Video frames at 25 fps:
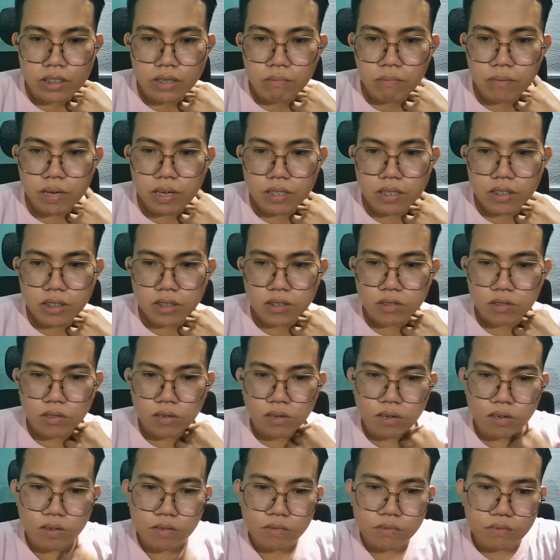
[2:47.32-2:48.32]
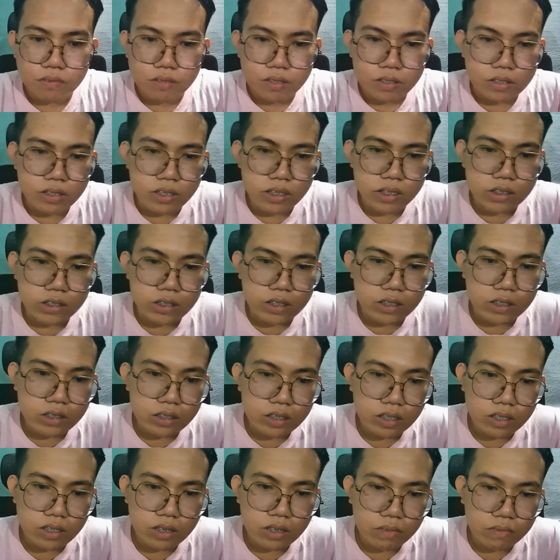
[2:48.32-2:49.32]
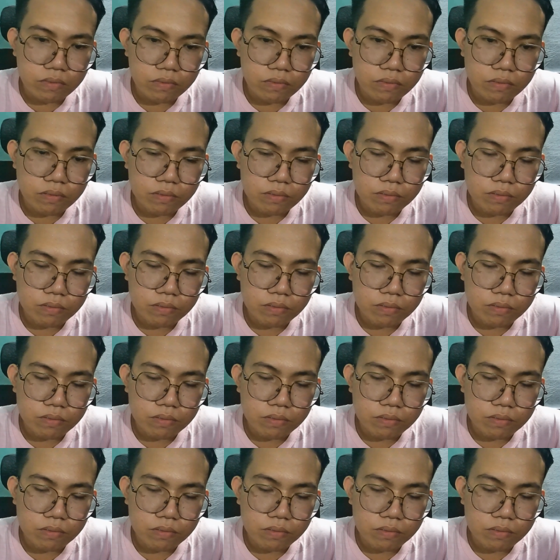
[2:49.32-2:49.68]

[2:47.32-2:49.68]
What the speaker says: let's embedding solve this instead